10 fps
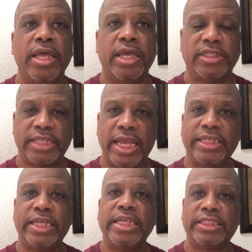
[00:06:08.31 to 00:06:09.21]
is that
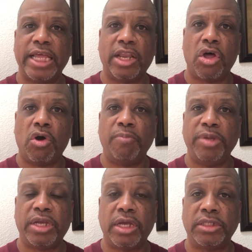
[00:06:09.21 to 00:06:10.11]
it takes that long
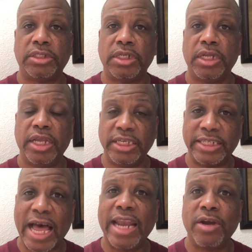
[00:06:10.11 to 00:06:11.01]
because he's
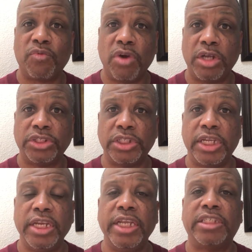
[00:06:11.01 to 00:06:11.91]
not in a rush and
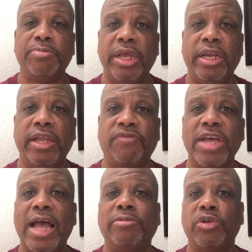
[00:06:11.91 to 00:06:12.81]
he needs to be able to give
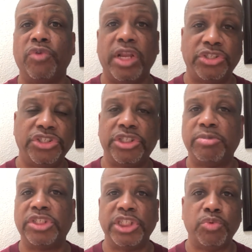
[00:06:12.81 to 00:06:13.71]
time to the relationship
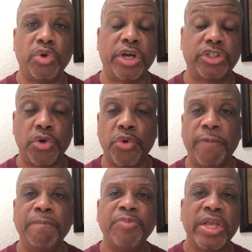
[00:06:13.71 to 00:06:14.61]
to see where it's going.